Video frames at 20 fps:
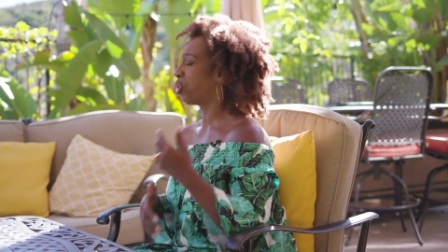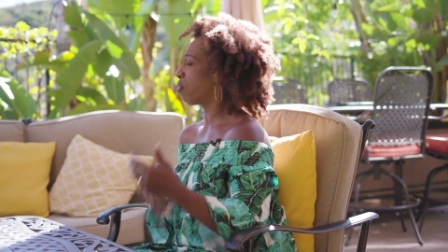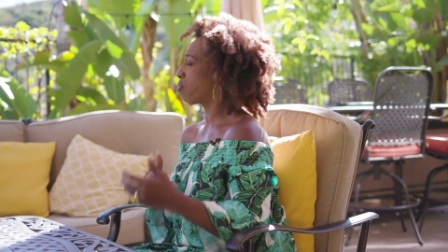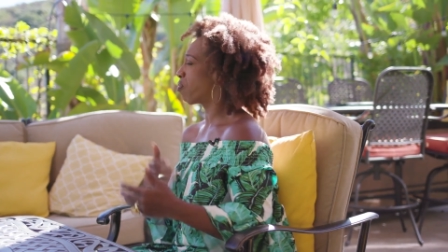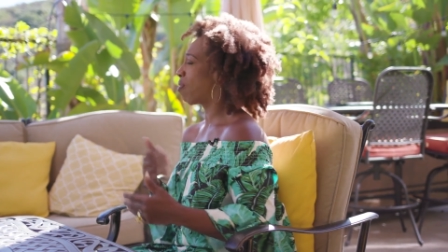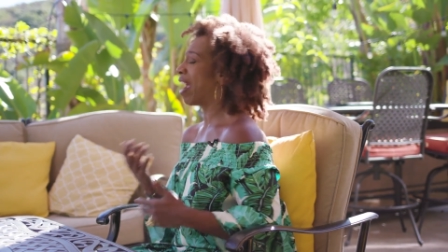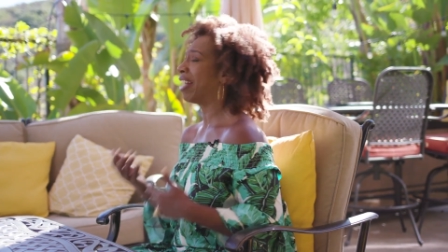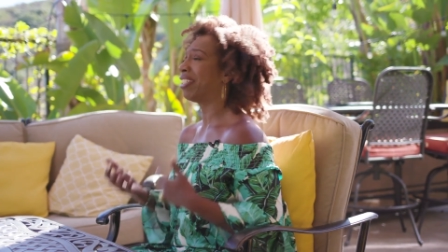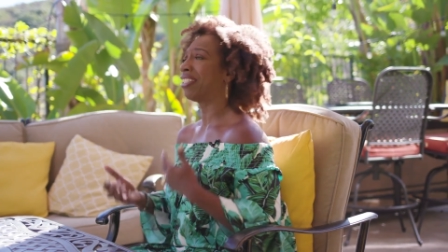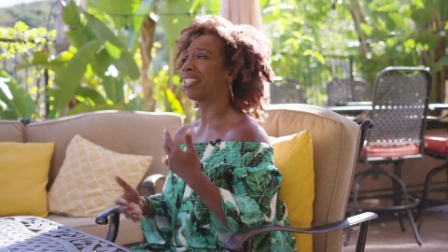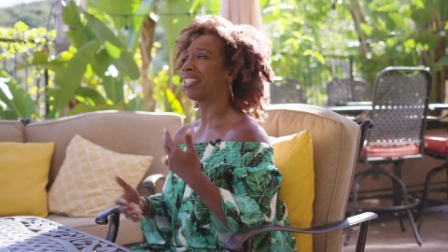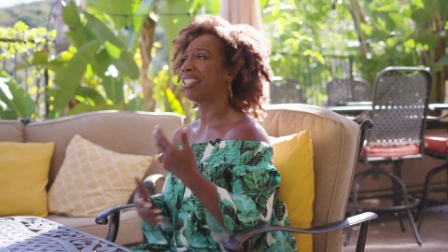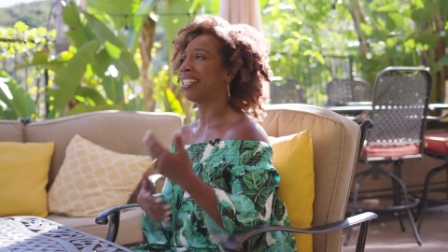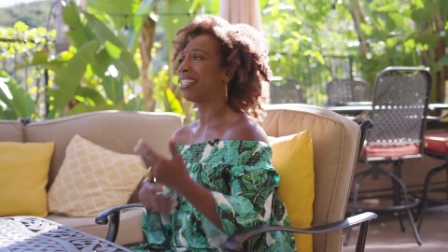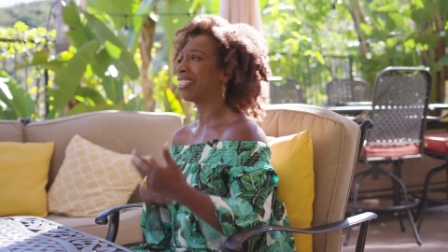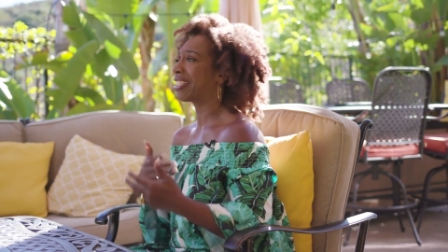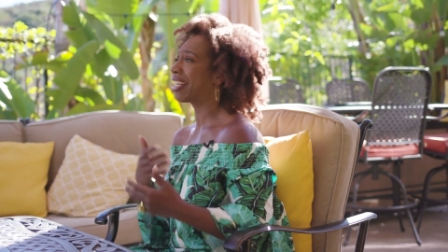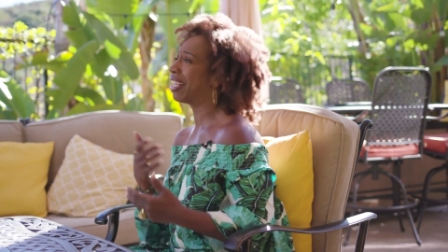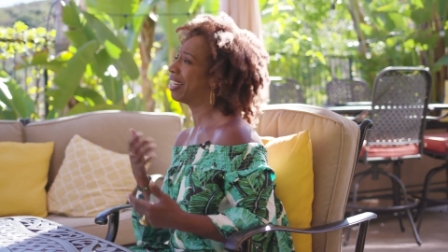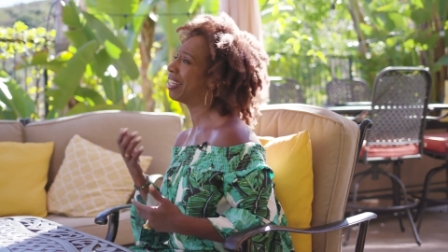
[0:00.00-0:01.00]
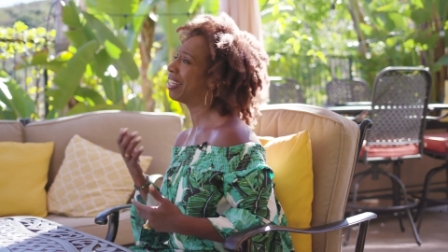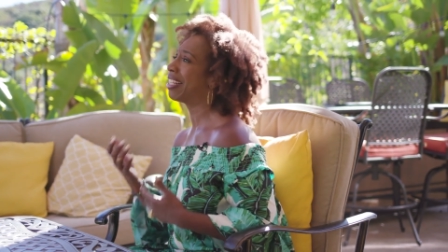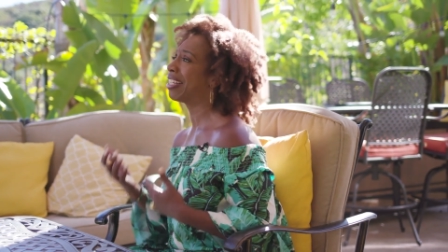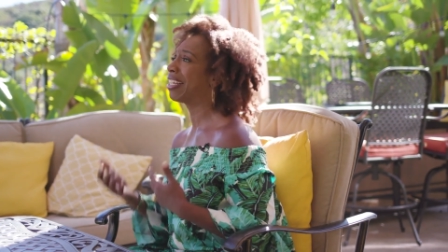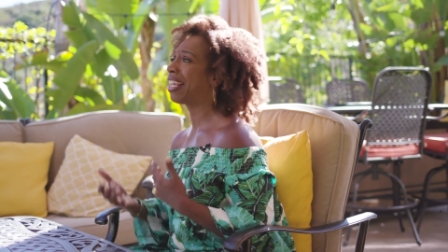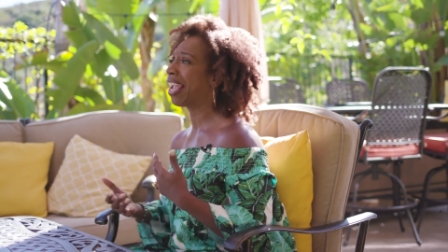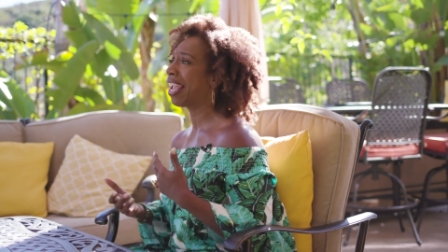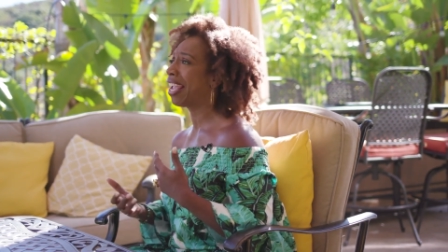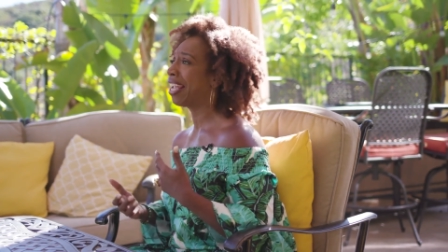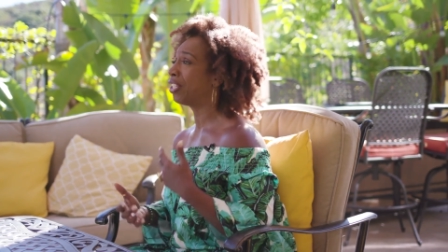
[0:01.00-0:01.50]
your righteousness getting
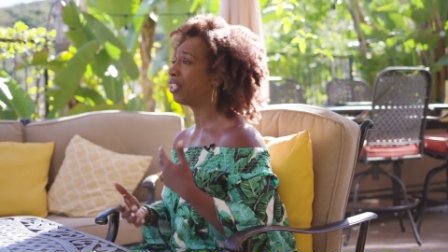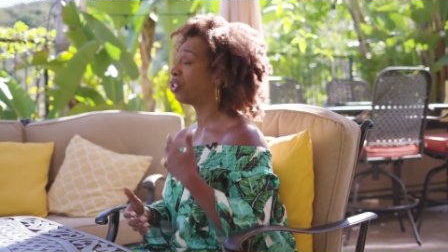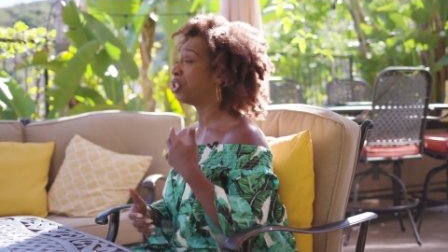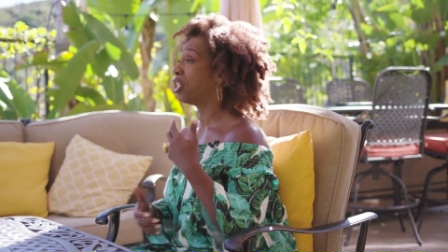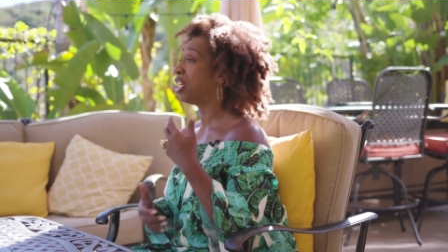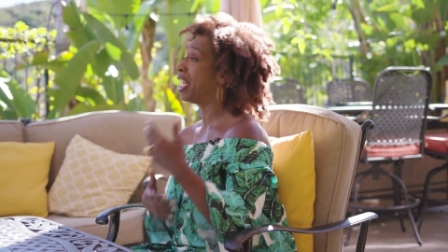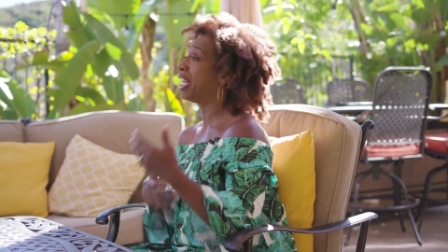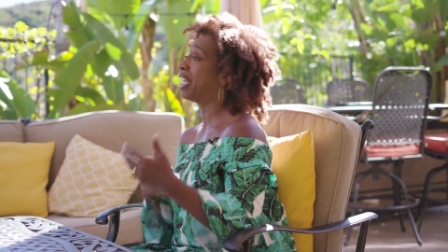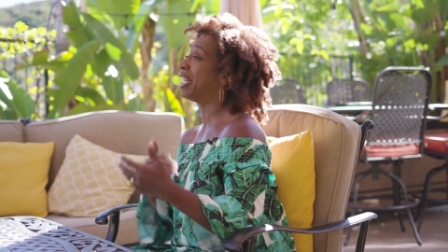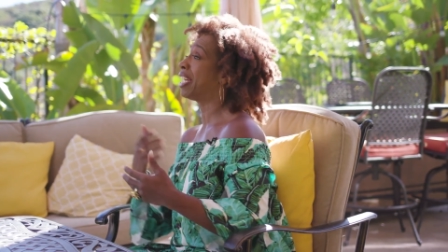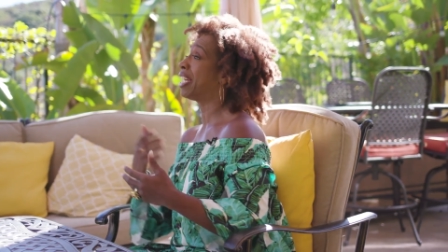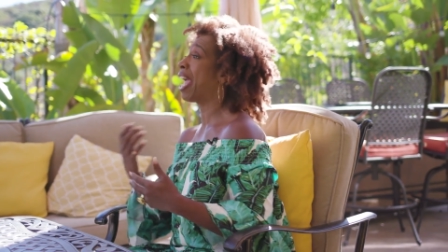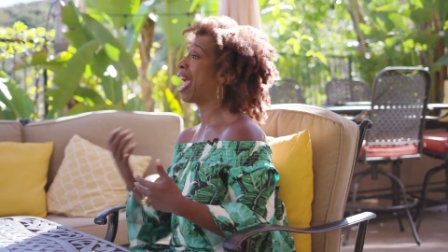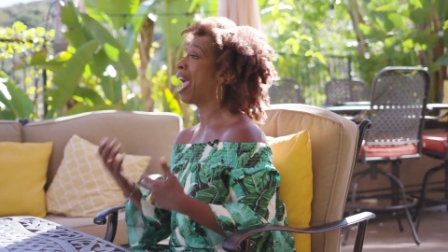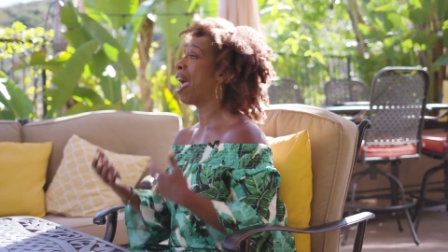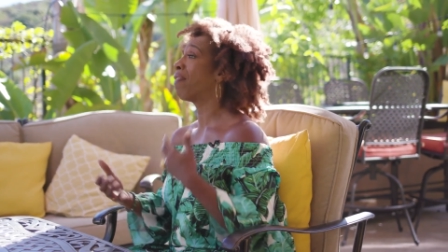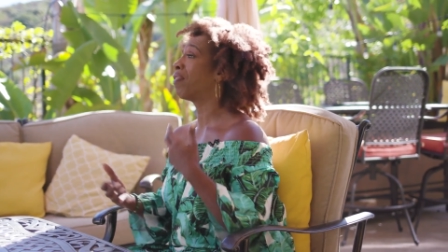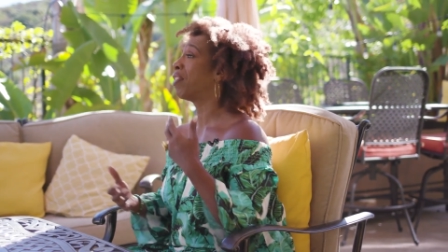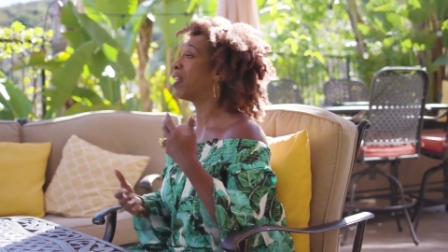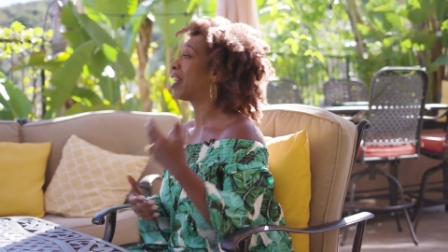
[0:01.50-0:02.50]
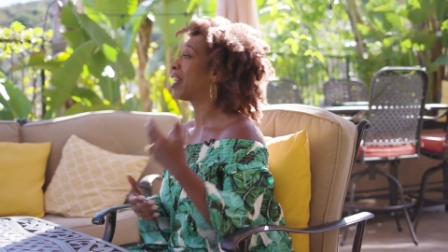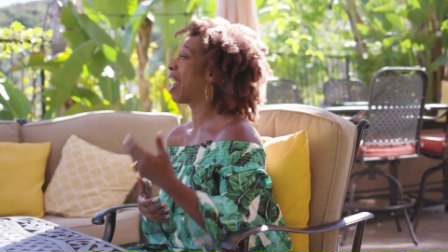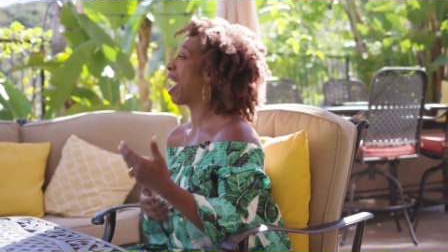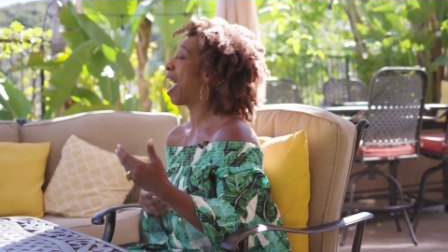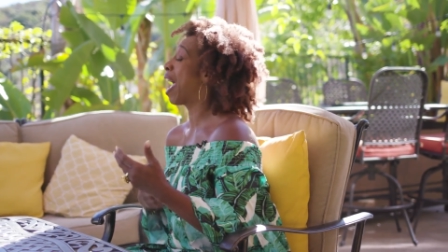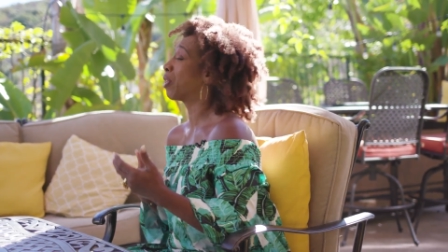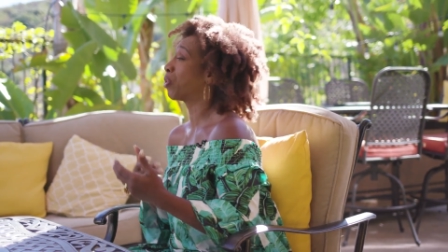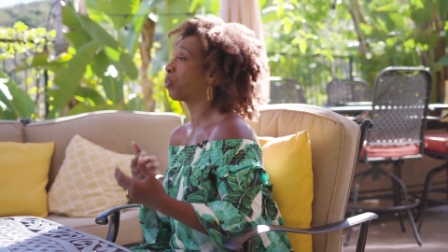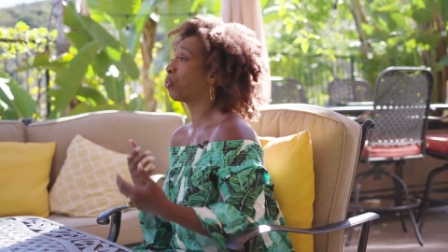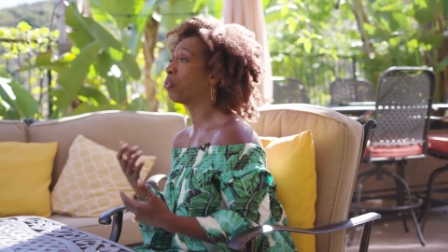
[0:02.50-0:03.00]
engaged, needing to have the
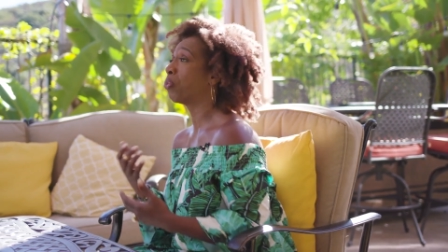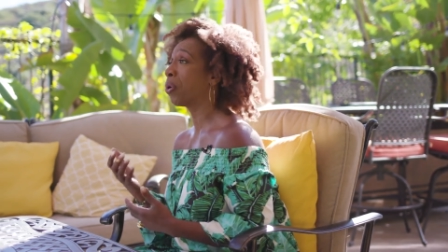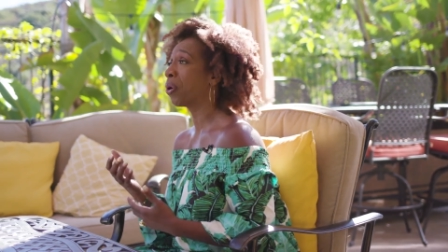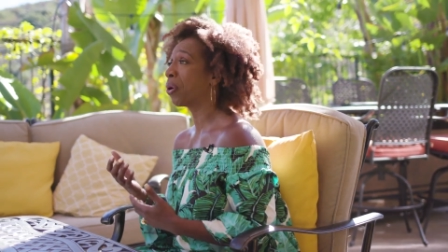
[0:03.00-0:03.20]
last